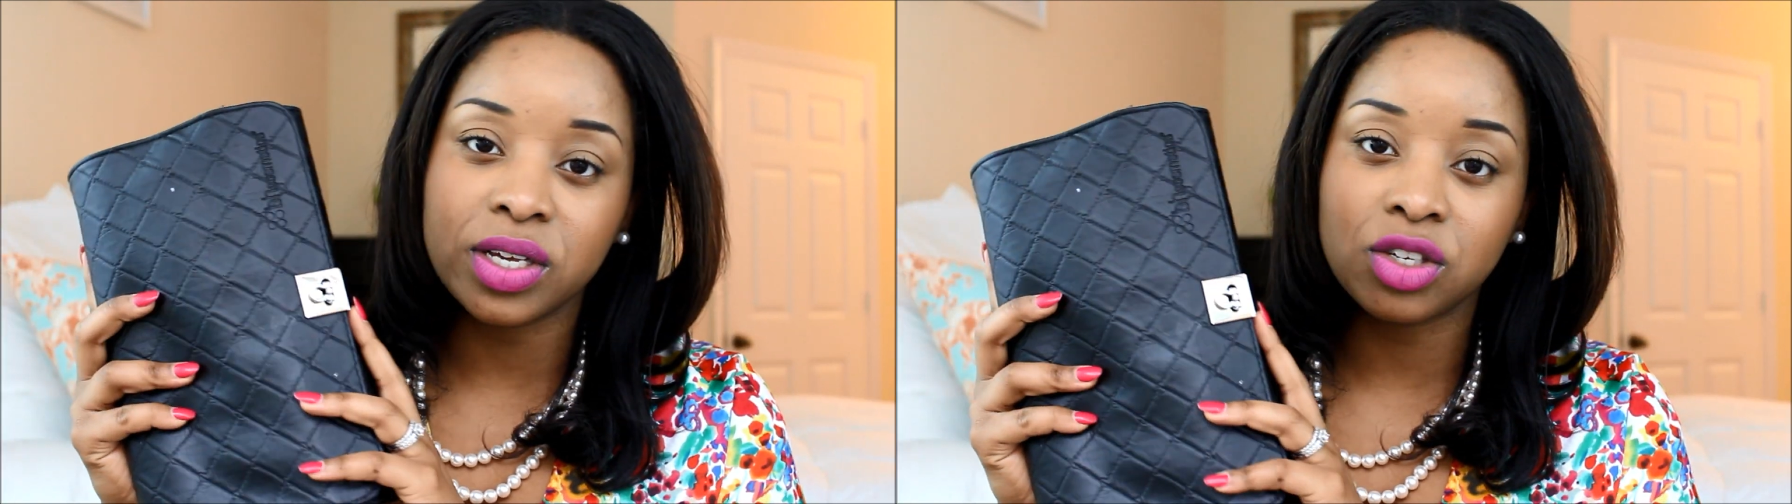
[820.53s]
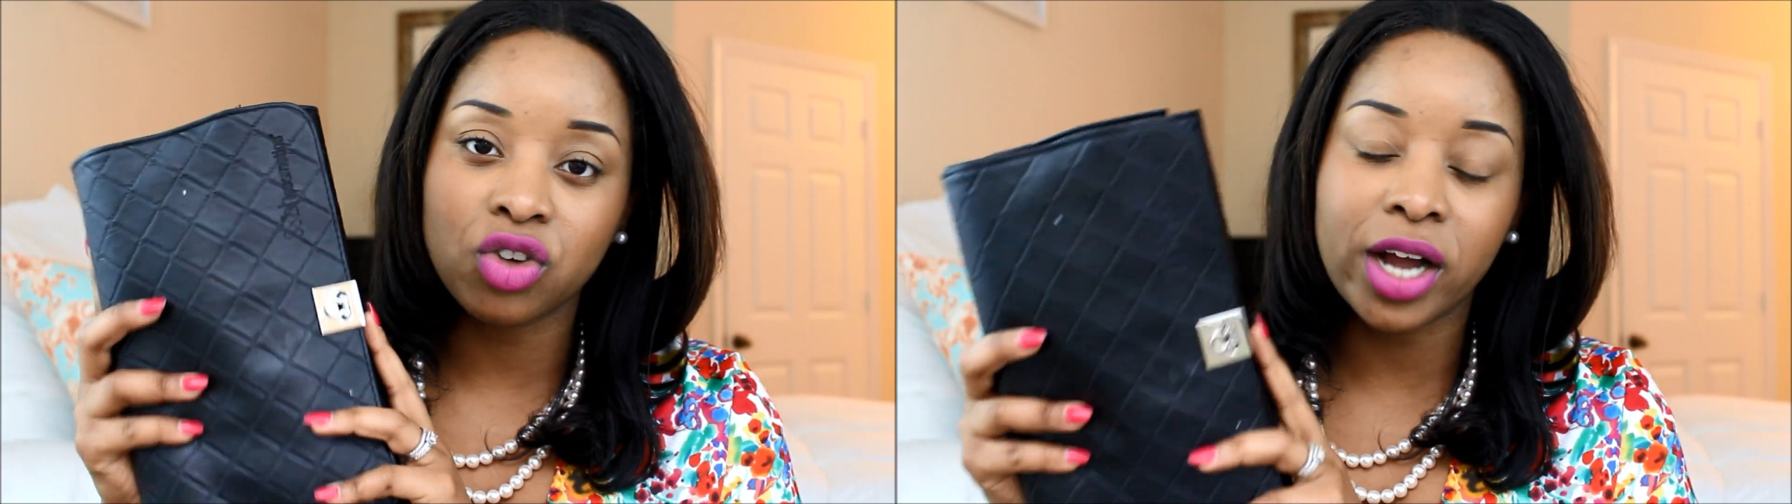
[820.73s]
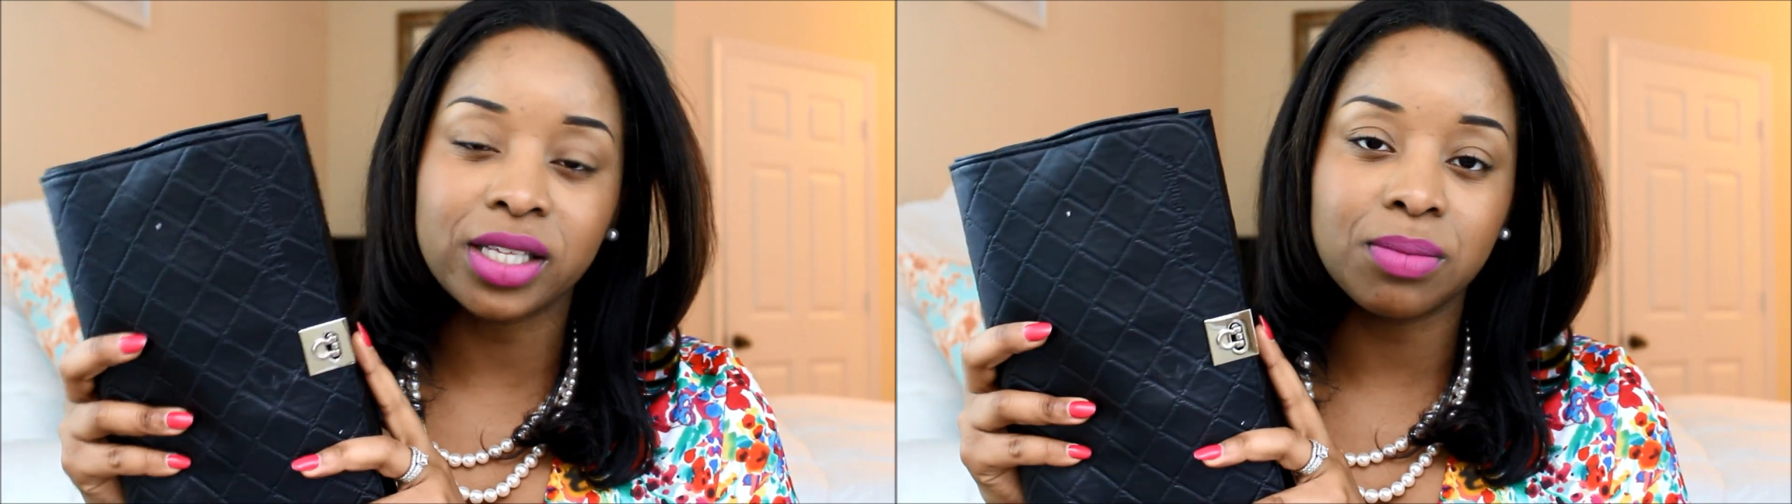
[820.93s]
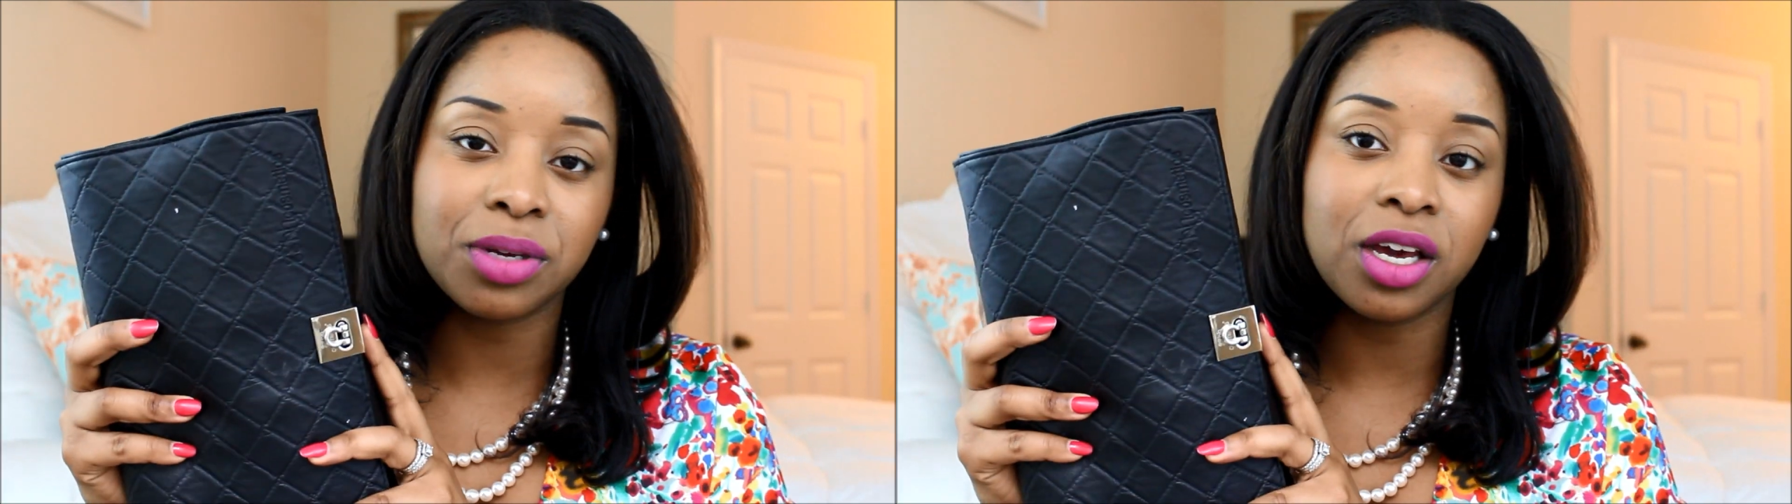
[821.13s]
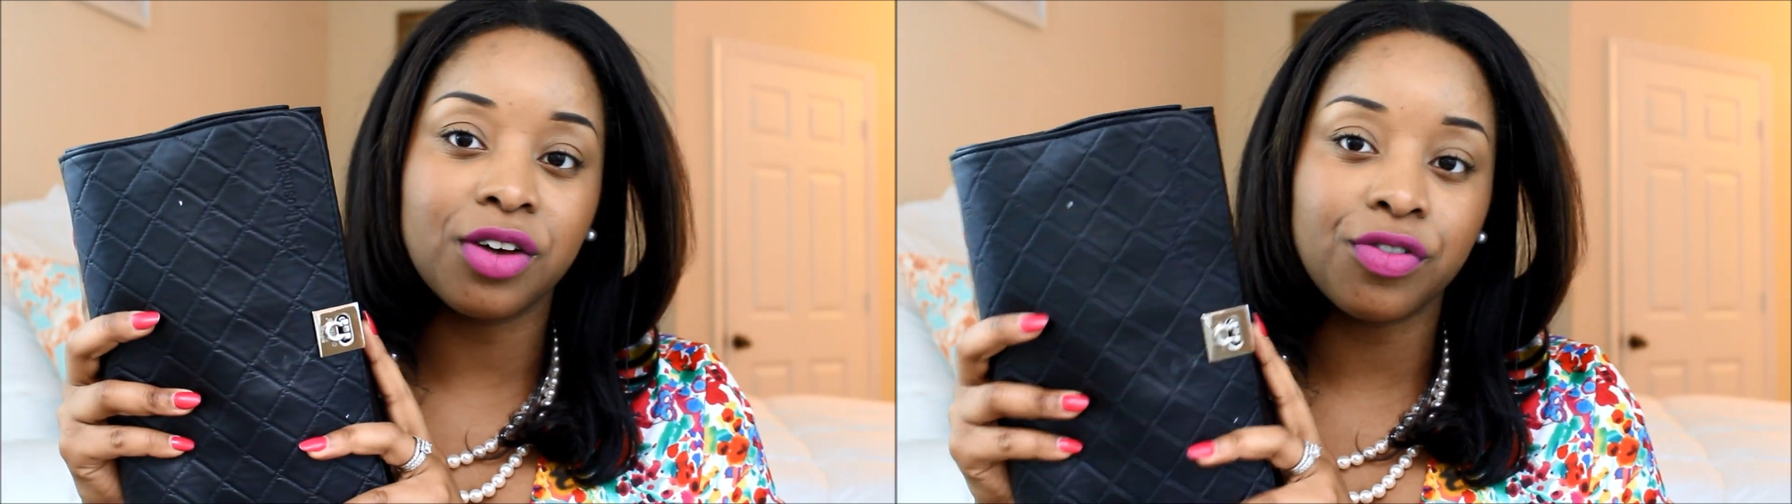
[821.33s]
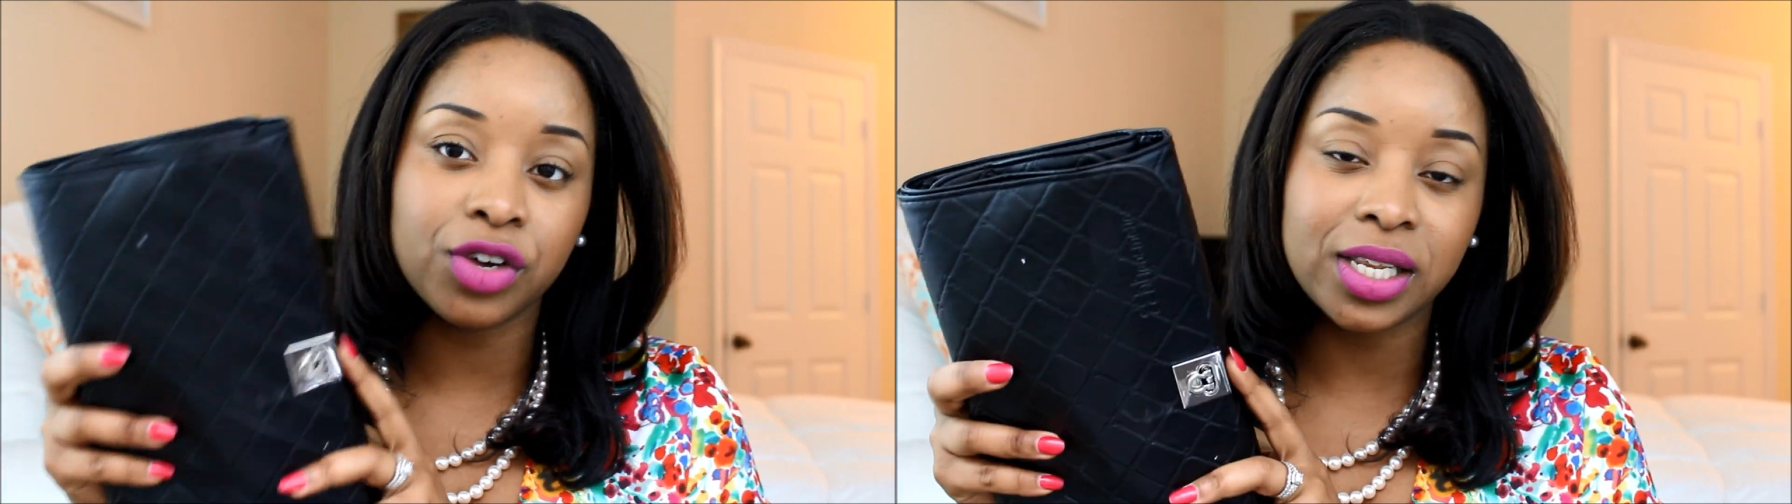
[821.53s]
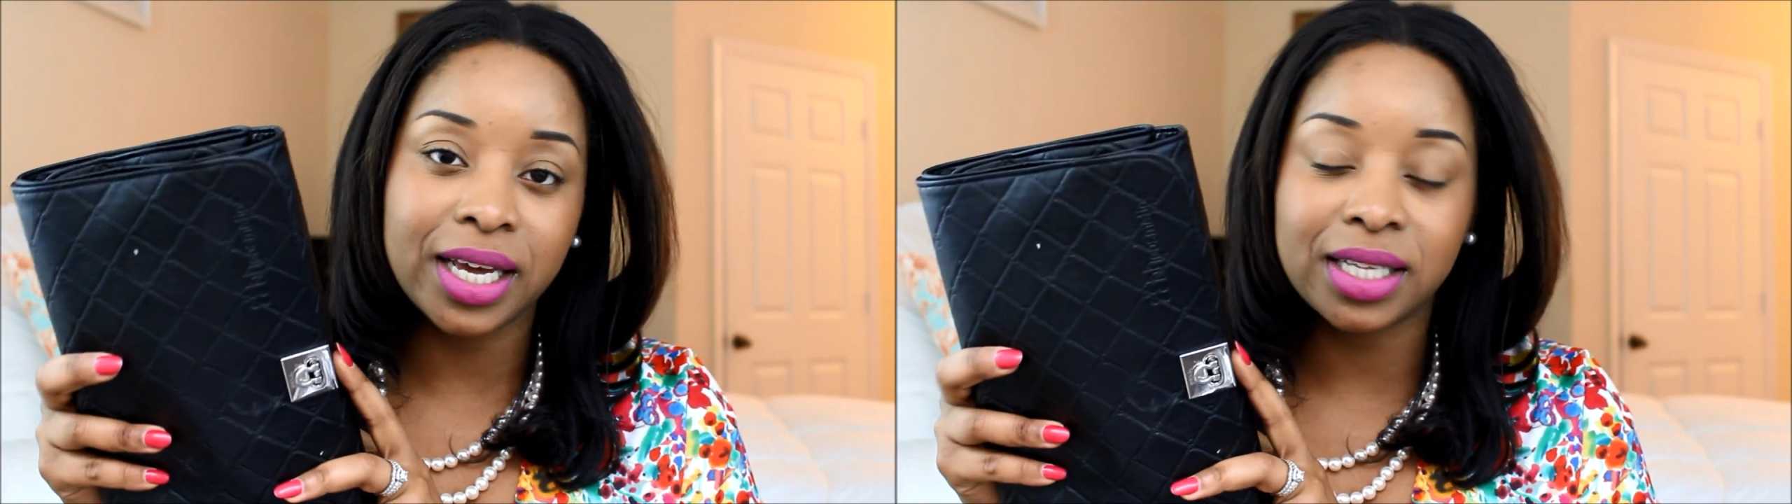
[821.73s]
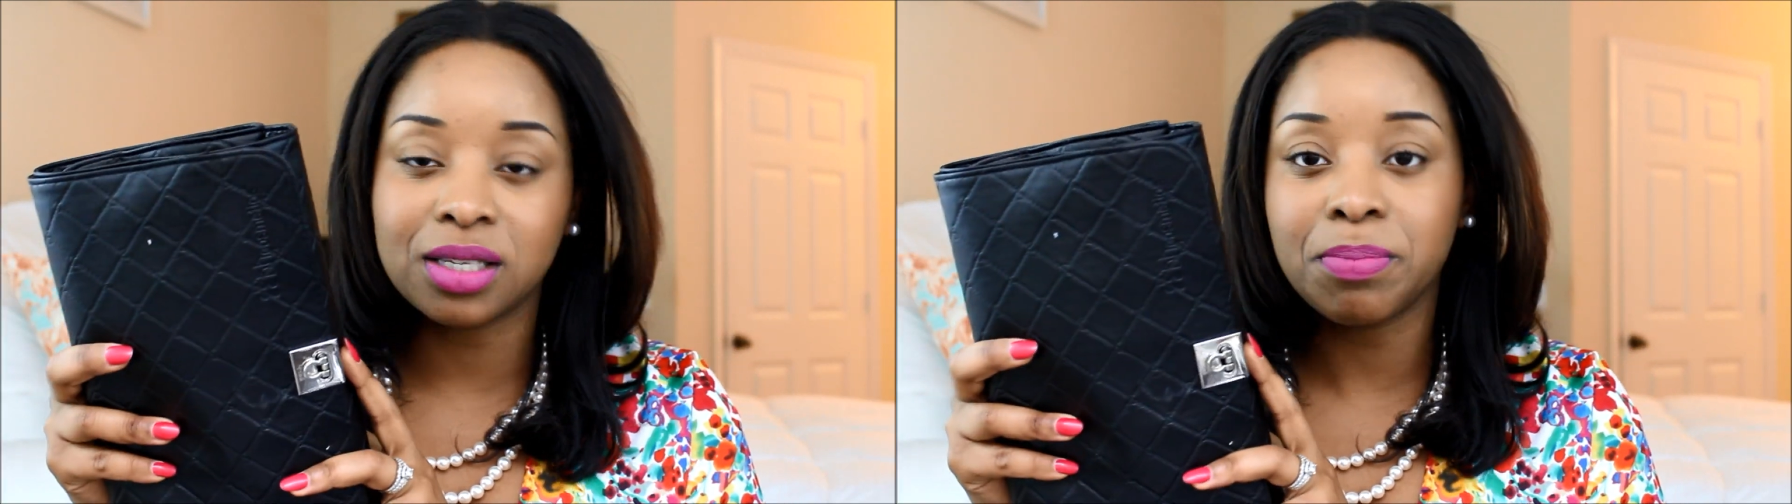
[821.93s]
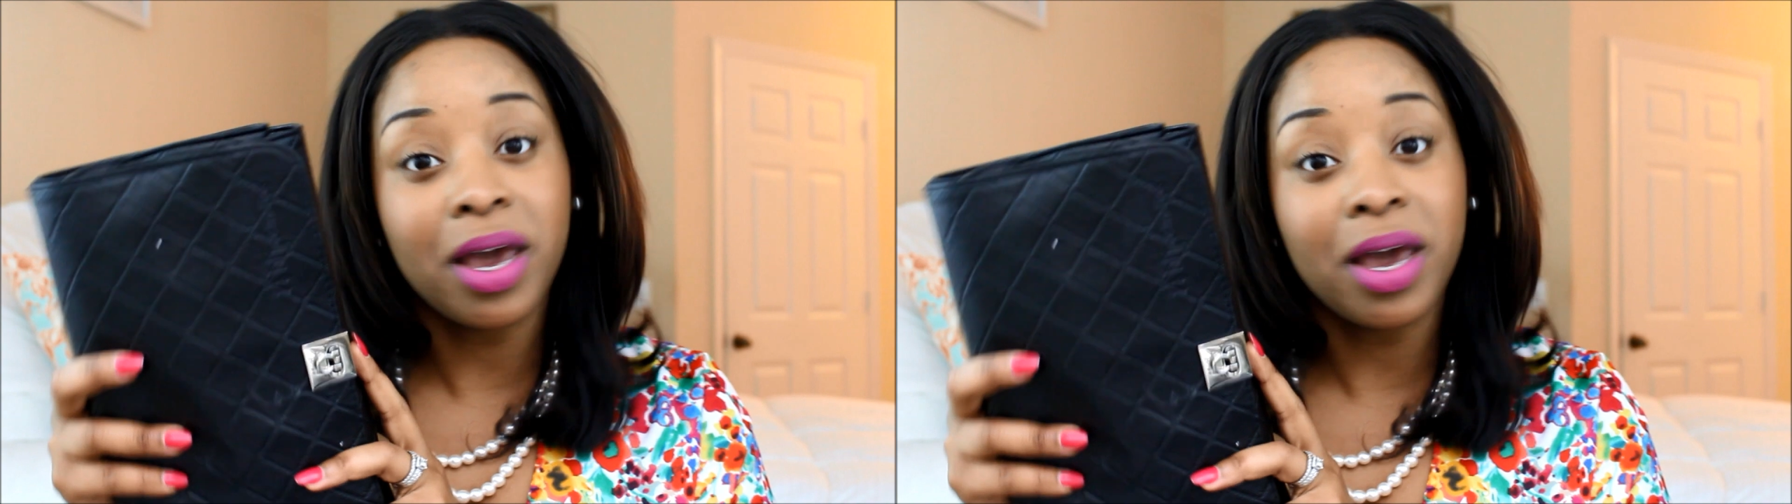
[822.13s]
is trying to be a freelance